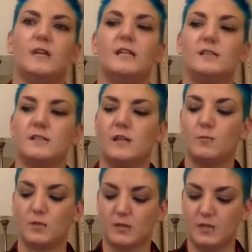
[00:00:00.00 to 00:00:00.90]
that and
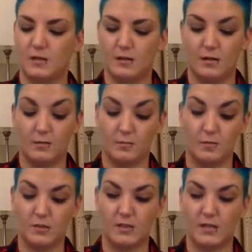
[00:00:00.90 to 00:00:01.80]
seeing what's
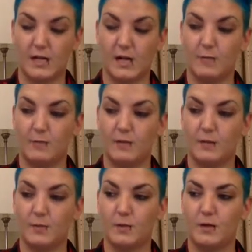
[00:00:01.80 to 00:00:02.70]
going to happen with
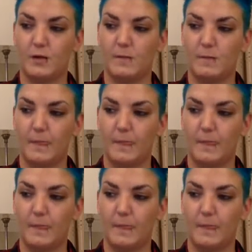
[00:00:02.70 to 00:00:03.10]
that. But